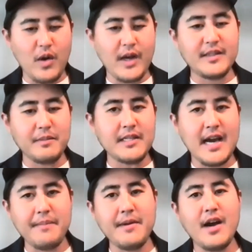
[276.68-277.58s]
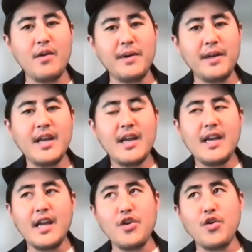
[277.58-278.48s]
quite some time now, but
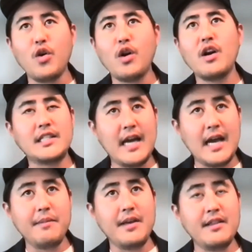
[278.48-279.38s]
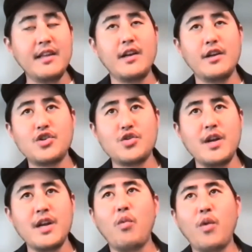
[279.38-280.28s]
in your time in the
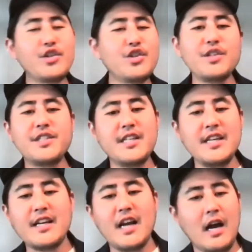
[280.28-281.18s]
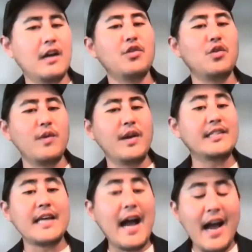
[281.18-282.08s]
industry, where did you see condo
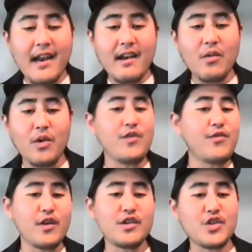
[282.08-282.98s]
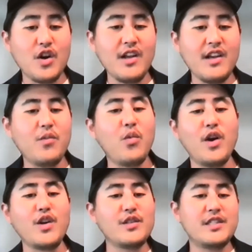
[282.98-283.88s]
rates at when you first started? Where
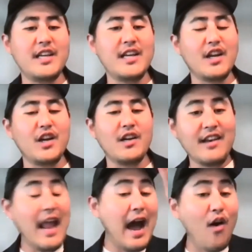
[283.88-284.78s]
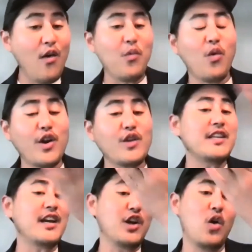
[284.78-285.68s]
do you see it now, and where do you
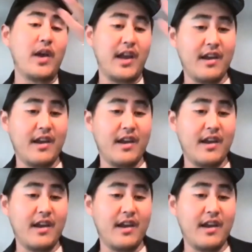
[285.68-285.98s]
see it going?